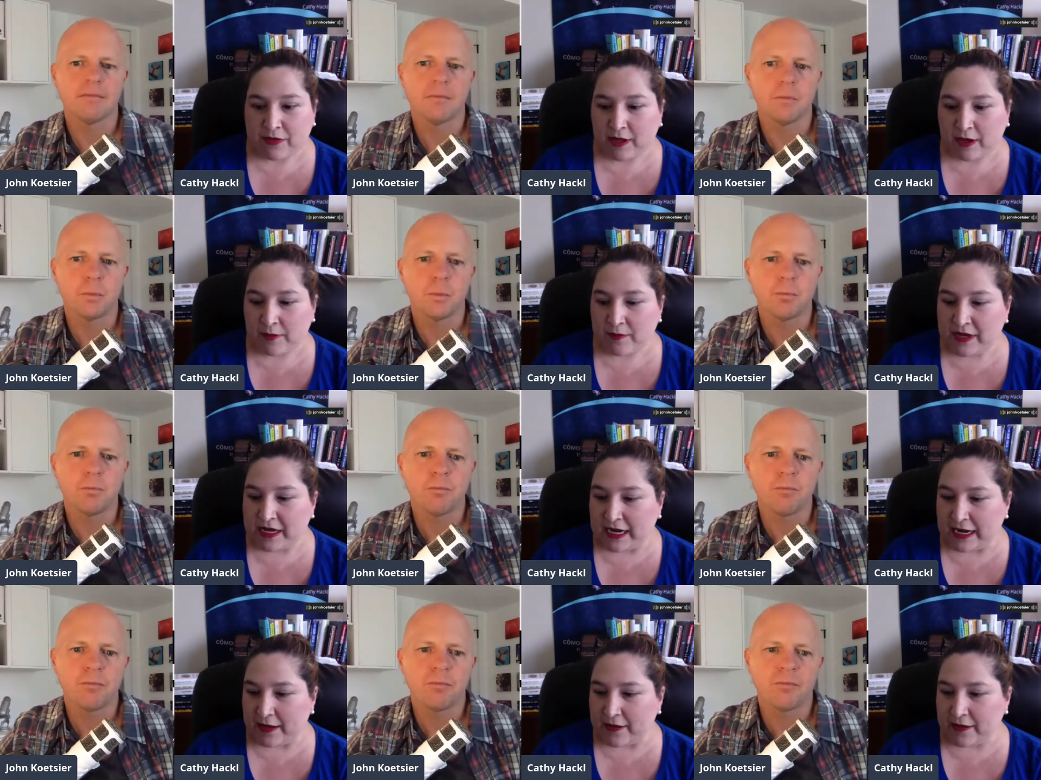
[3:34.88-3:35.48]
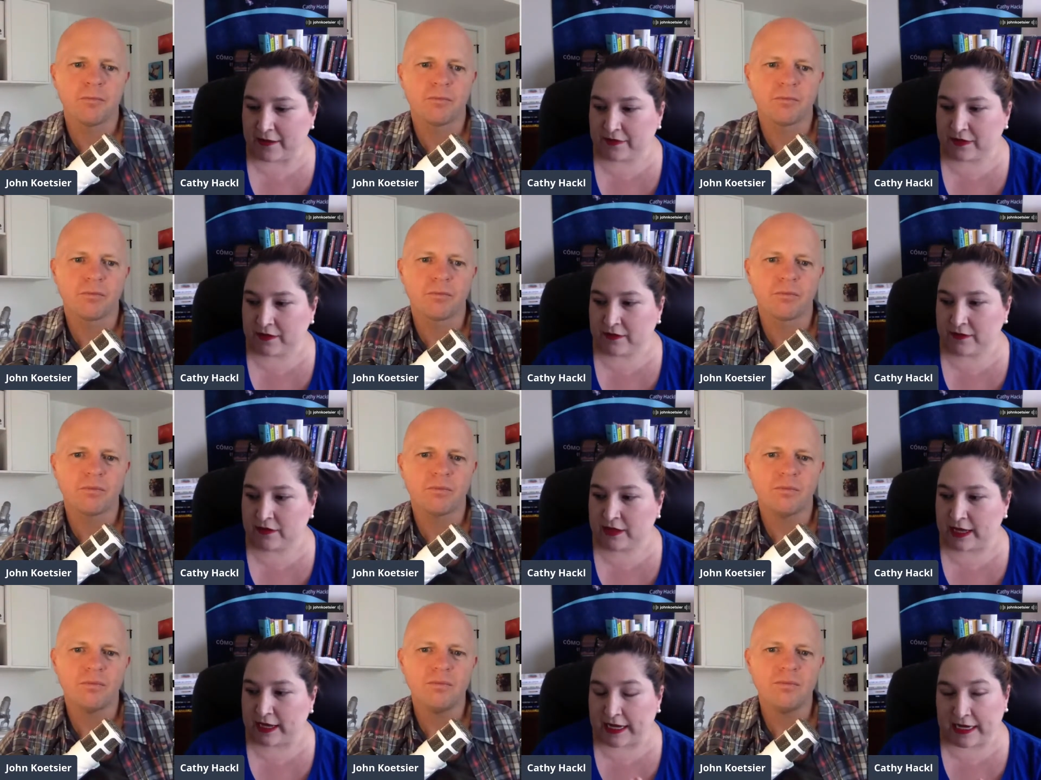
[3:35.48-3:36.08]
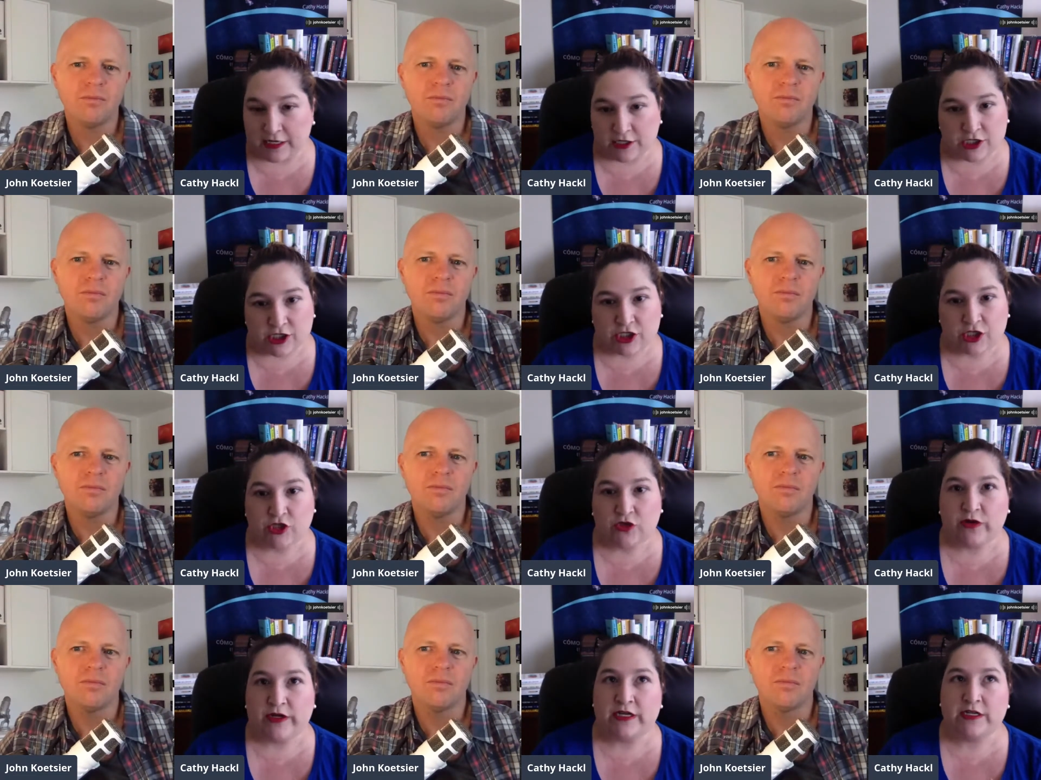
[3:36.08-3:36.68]
Speaker 1: I mean, eh, the
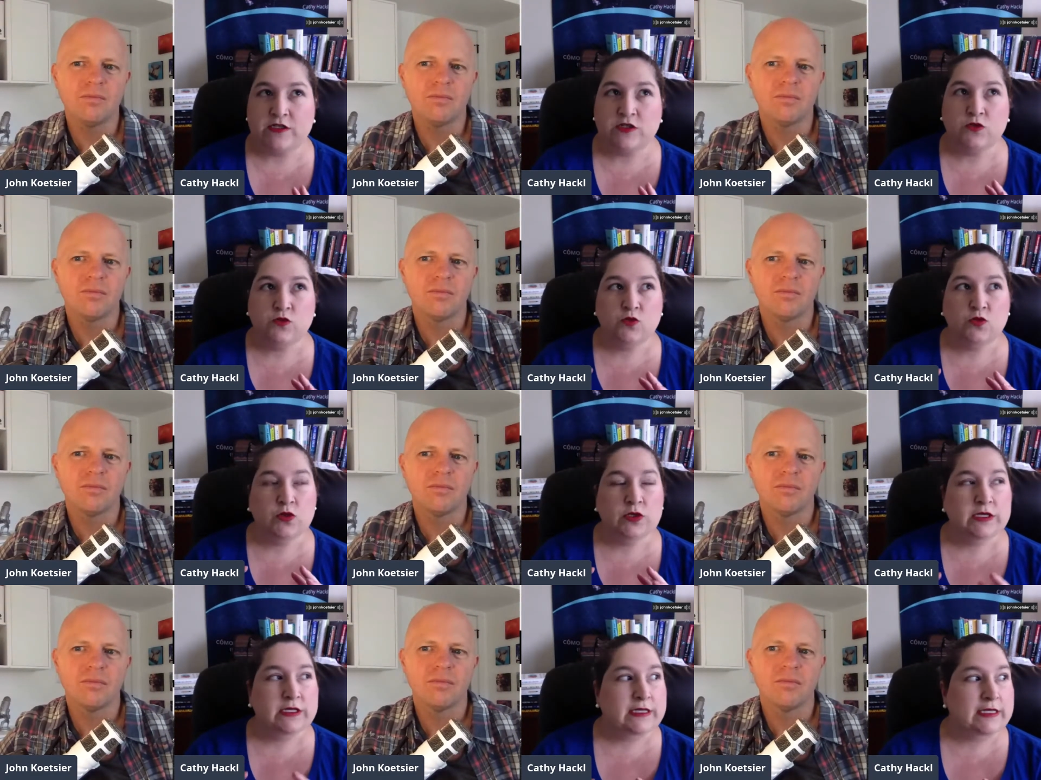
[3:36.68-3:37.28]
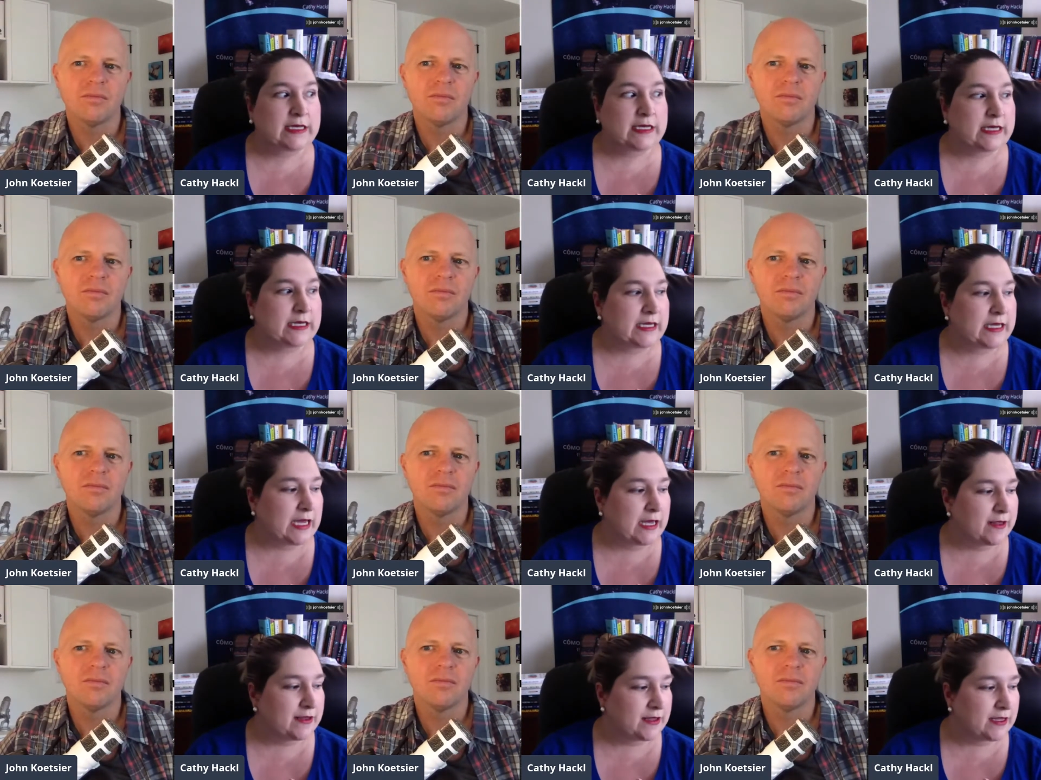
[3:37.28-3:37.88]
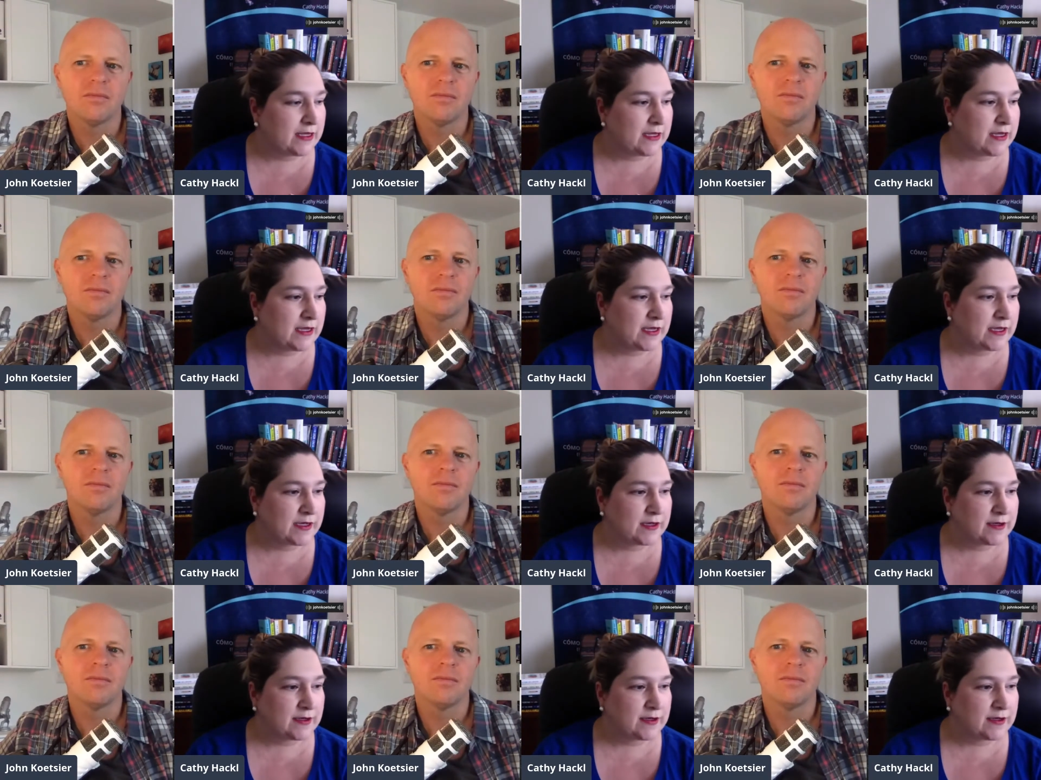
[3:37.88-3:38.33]
industry is really, I think